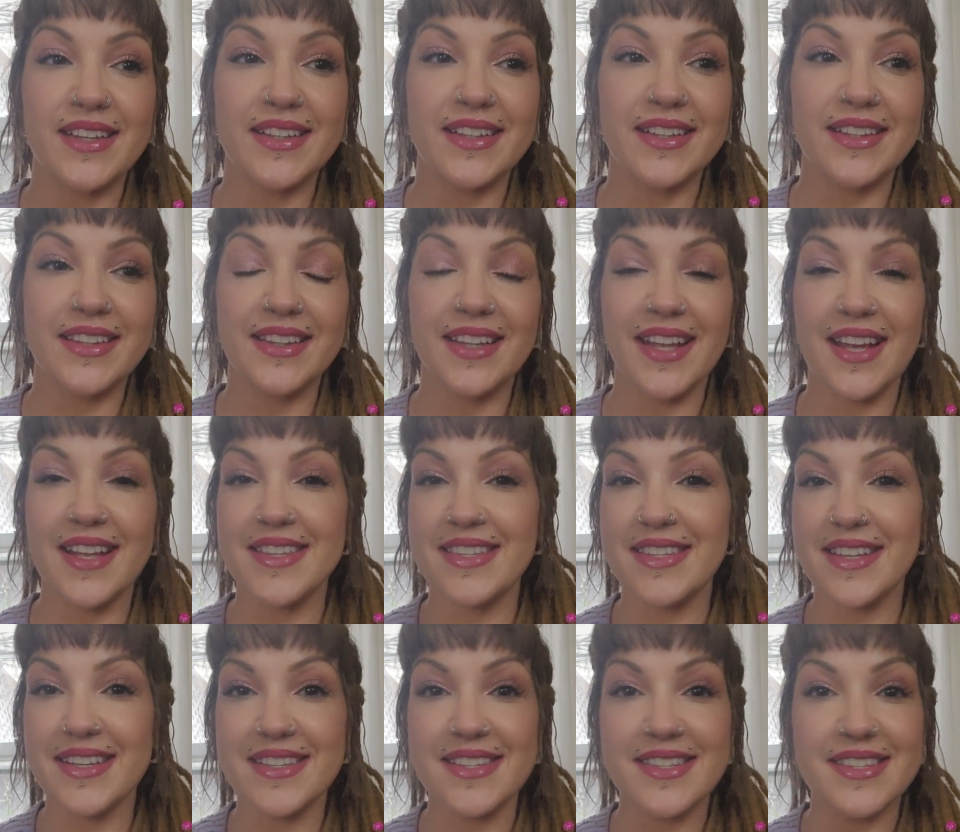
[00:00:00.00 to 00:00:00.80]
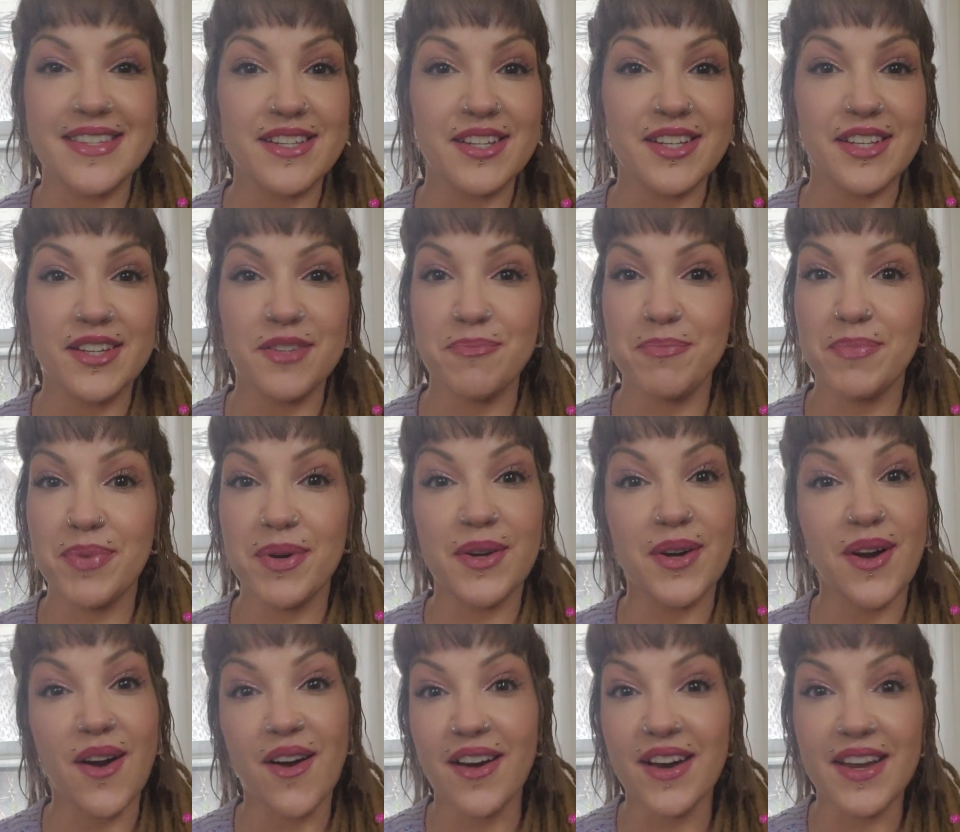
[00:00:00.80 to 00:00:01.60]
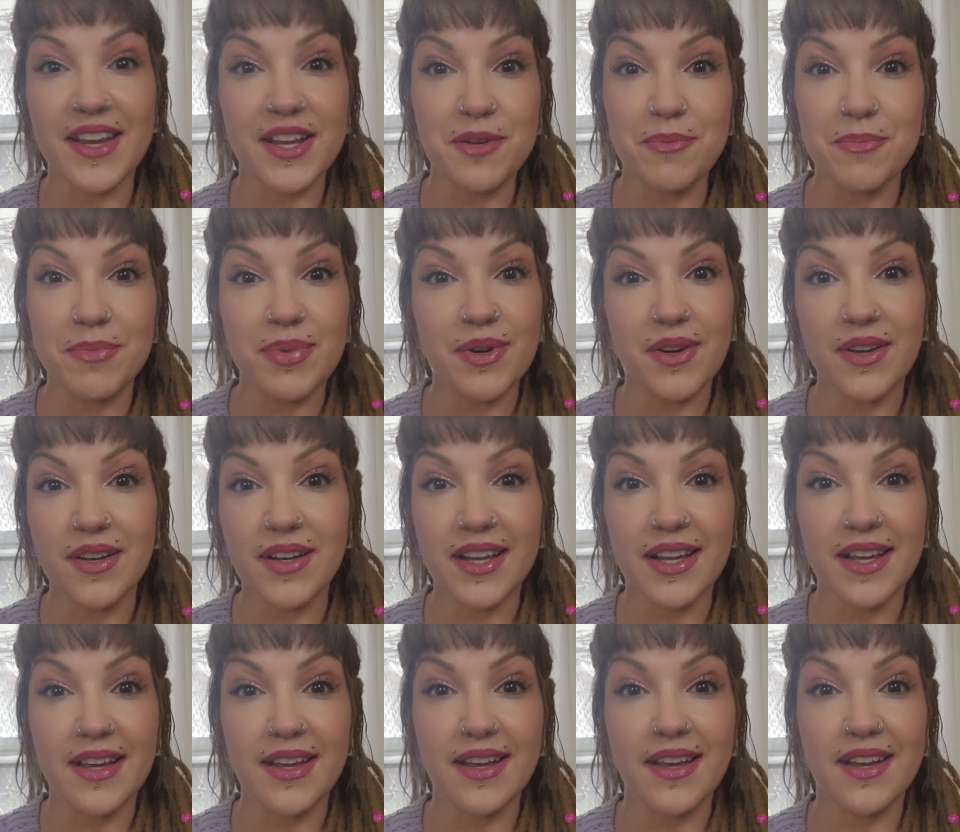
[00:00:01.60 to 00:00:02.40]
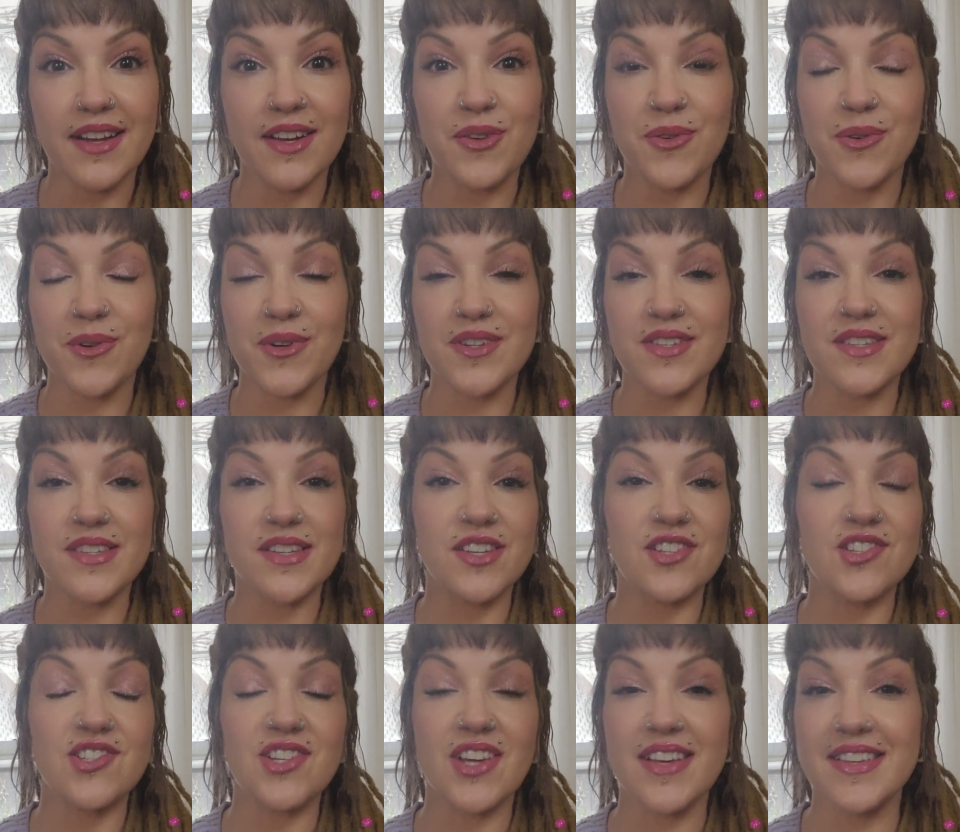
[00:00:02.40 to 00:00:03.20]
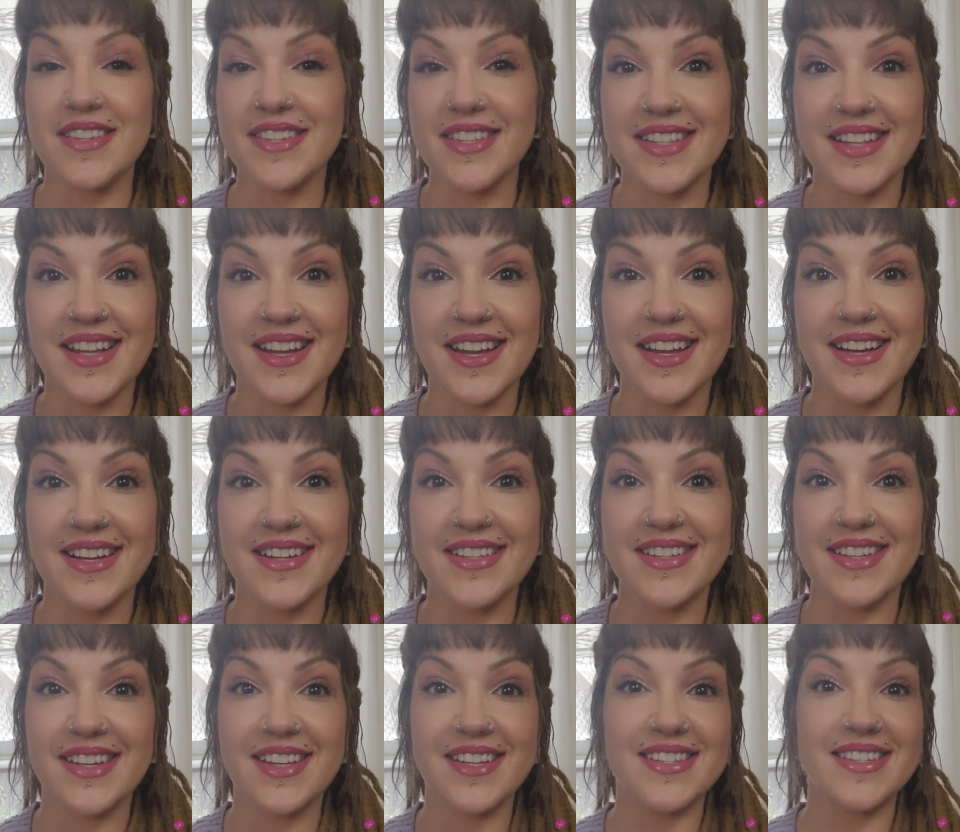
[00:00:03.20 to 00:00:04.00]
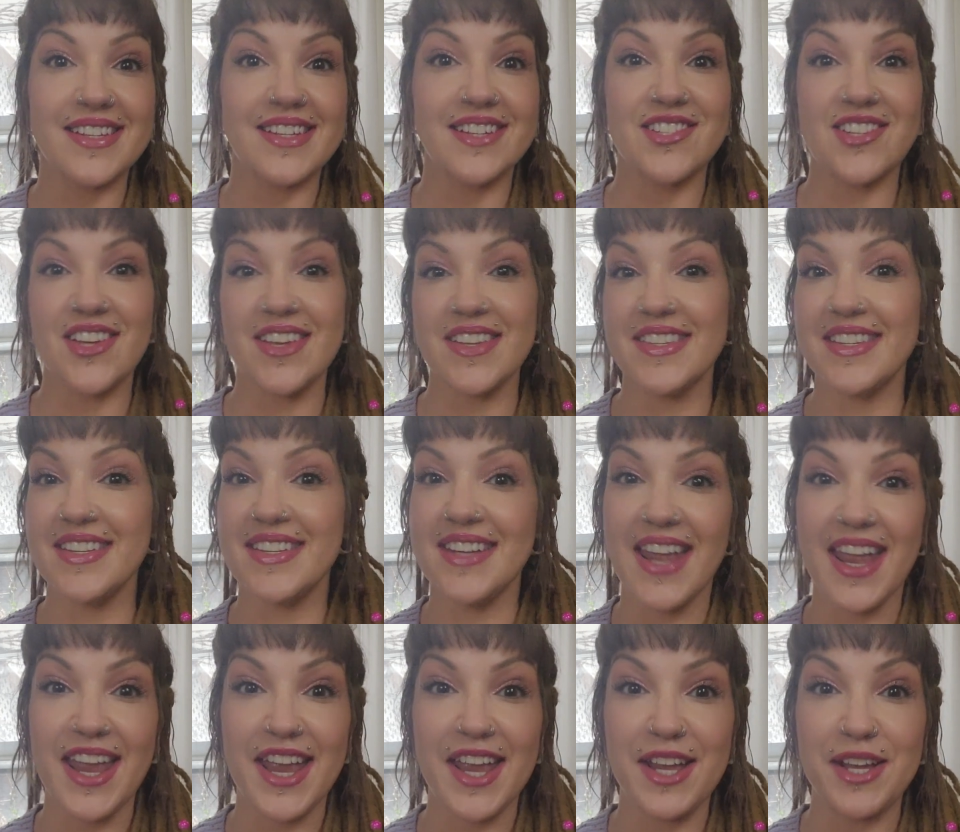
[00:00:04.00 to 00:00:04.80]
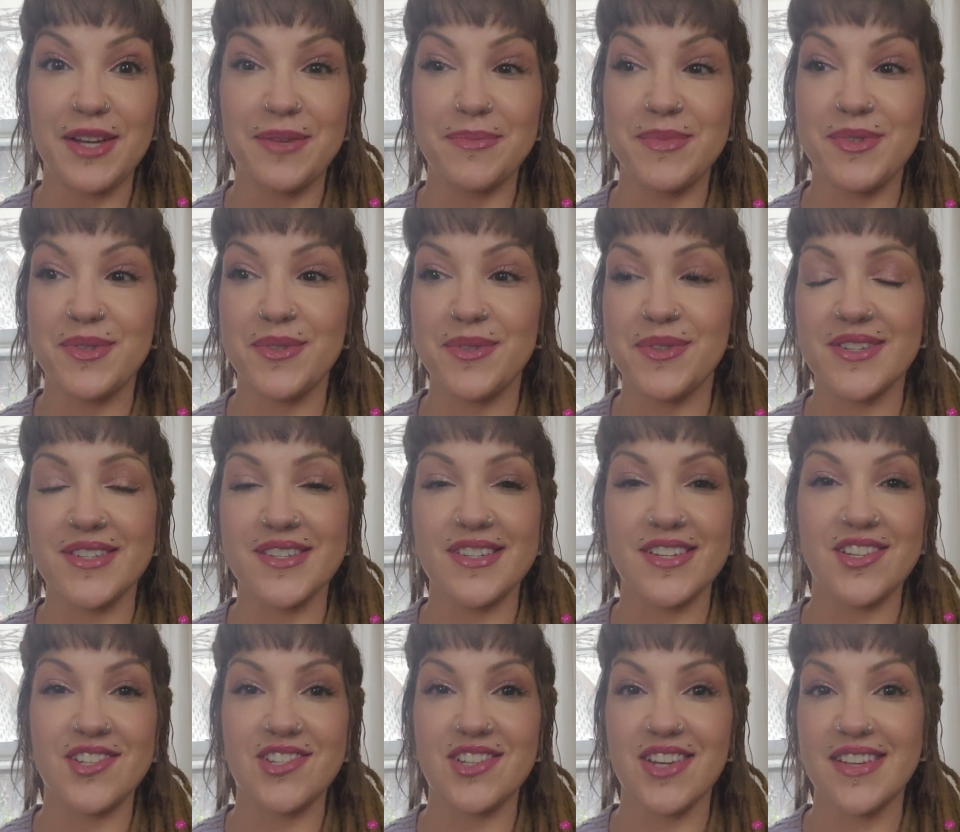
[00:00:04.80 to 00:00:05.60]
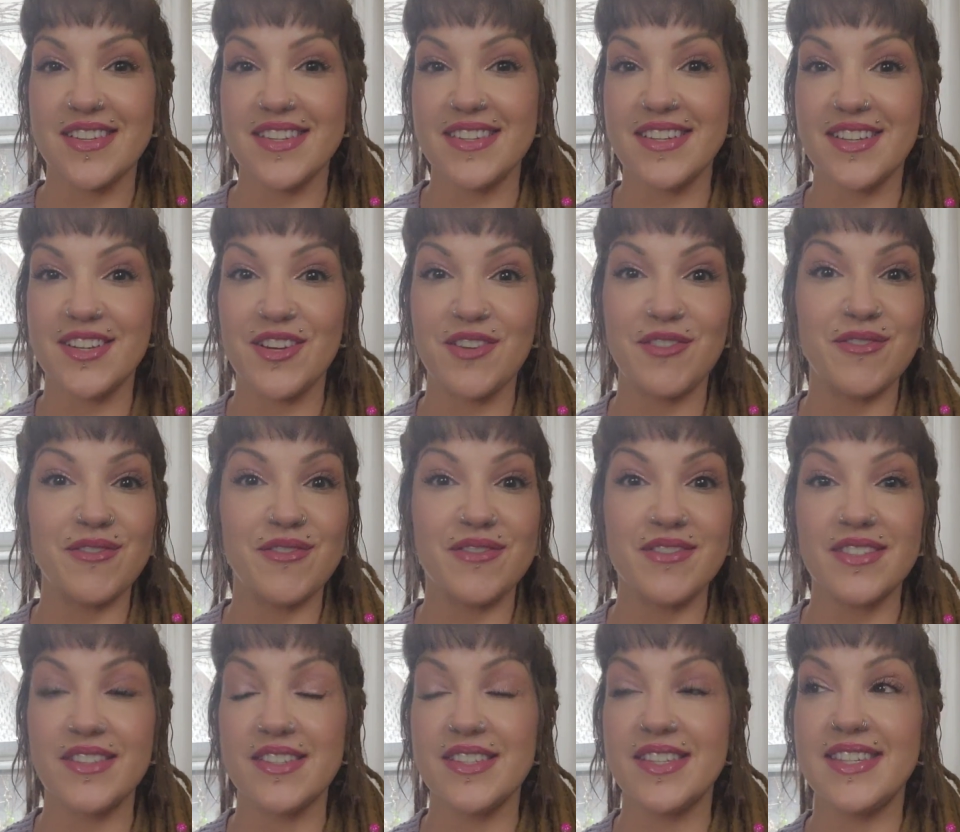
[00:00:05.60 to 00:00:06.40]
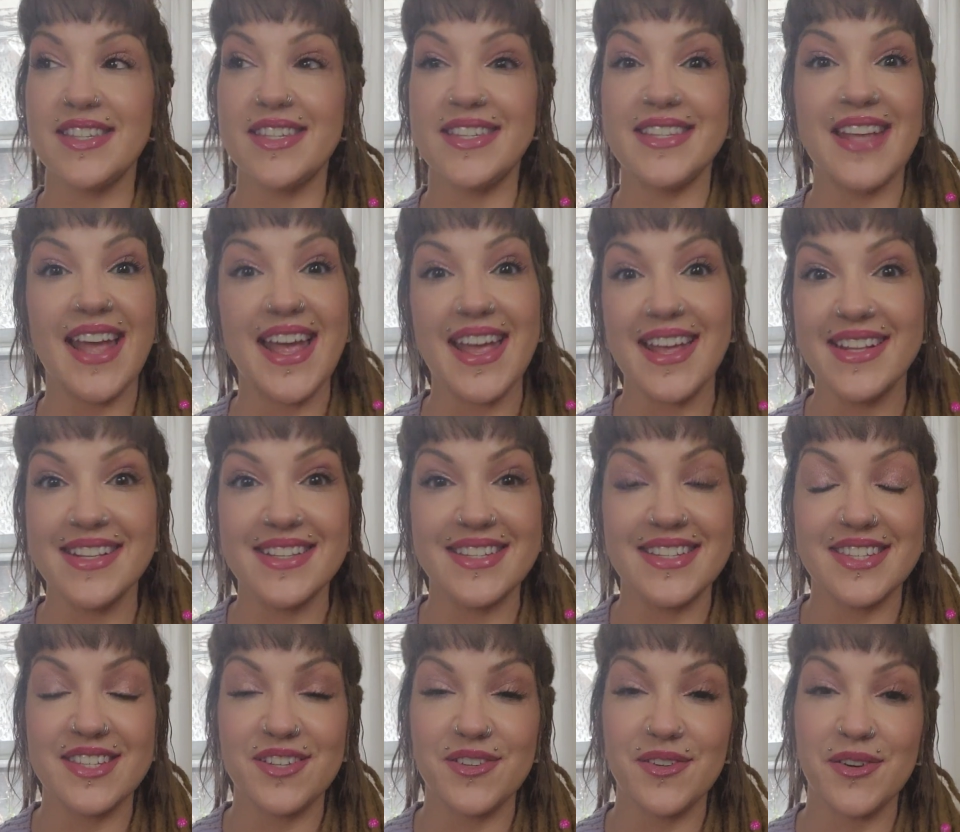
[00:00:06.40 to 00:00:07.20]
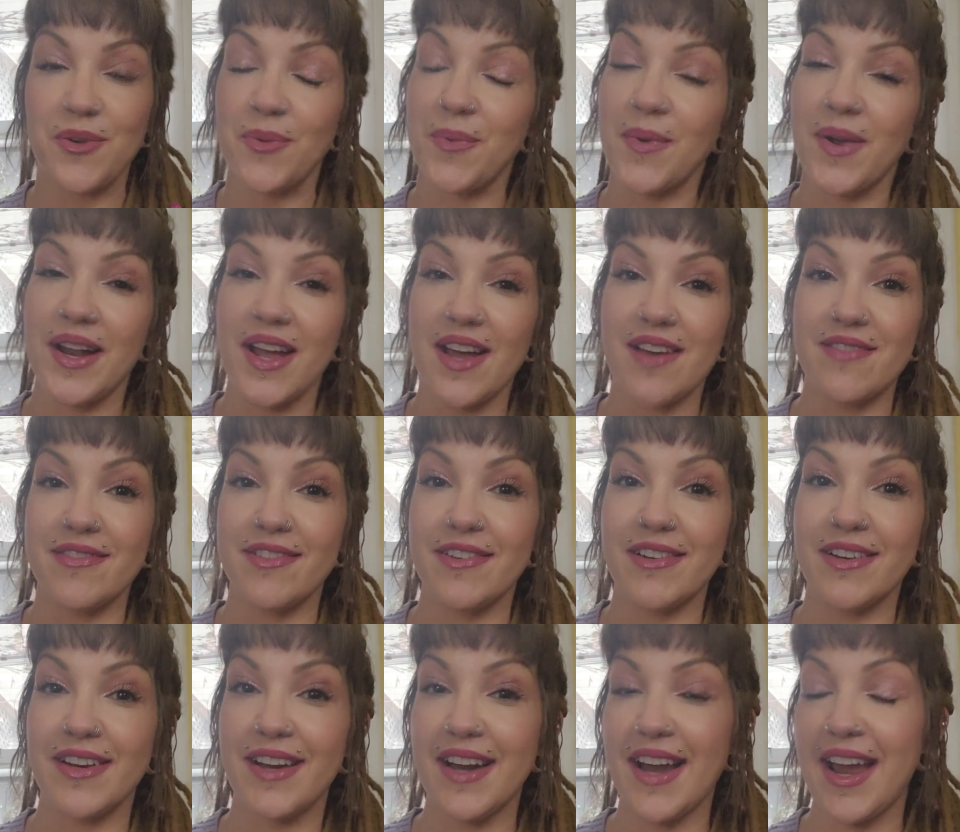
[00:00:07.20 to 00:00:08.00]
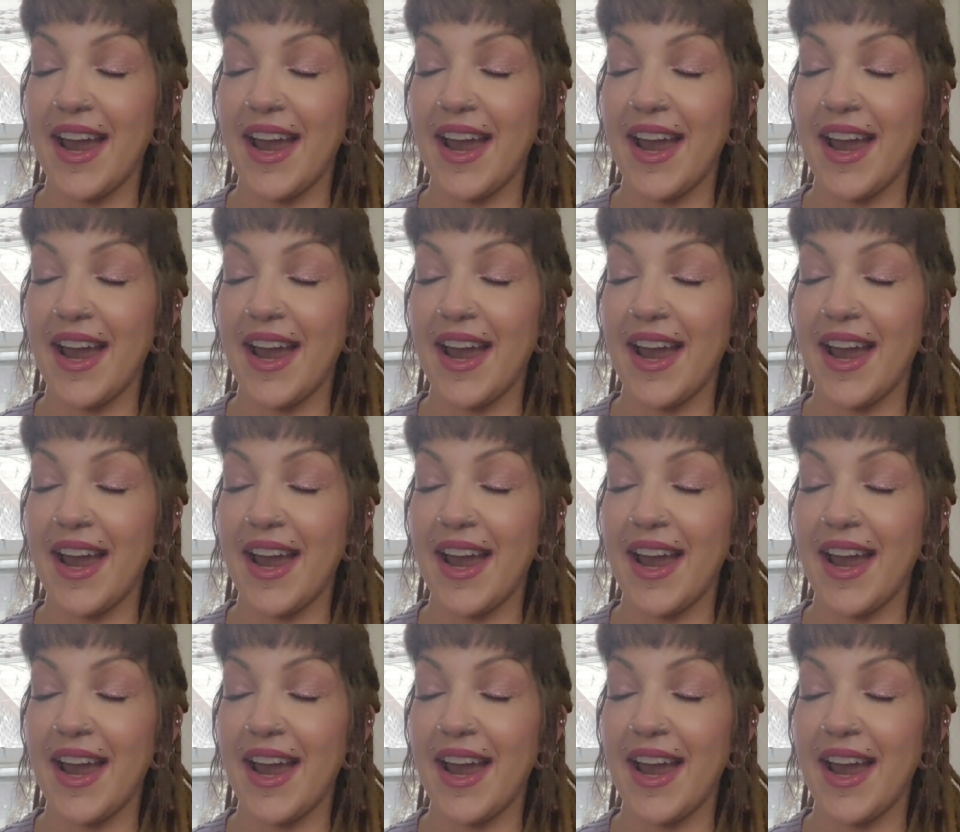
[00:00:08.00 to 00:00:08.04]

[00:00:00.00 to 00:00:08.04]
lets us put our input in or suggest things like suggest names or suggest, you know, scents or whatever.